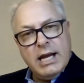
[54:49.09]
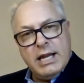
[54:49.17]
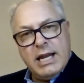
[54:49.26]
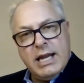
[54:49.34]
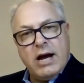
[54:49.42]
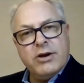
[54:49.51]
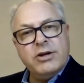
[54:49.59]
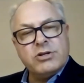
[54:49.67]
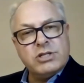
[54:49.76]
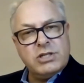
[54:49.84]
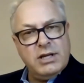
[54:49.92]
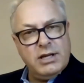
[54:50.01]
And now you're
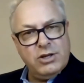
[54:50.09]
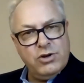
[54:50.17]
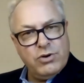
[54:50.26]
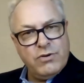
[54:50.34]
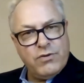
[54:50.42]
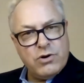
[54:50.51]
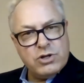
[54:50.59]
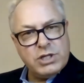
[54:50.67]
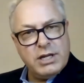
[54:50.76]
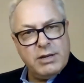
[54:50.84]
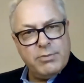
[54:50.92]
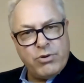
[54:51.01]
seeing
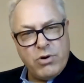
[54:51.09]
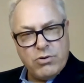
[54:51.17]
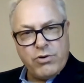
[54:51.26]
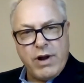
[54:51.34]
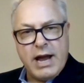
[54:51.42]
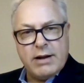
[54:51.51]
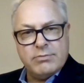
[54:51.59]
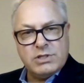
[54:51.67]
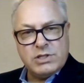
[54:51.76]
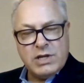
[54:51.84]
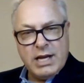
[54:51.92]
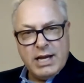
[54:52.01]
university
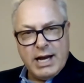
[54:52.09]
programs,